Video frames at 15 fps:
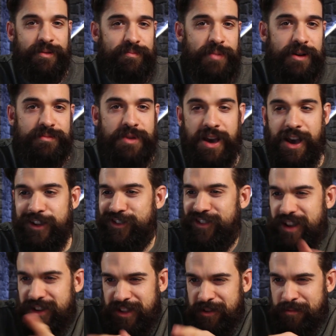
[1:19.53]
Power BI
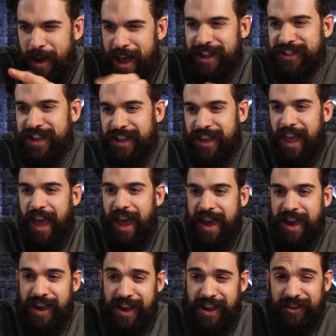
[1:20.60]
does its magic
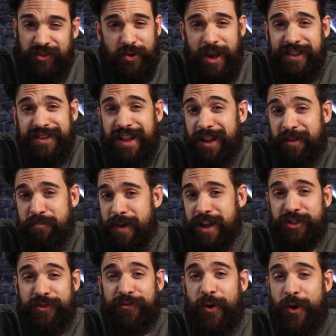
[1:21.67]
and creates that
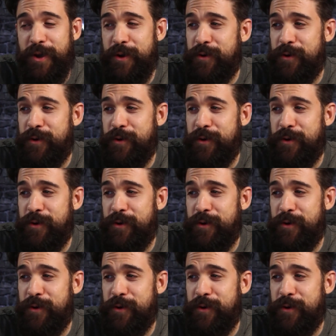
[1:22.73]
measure for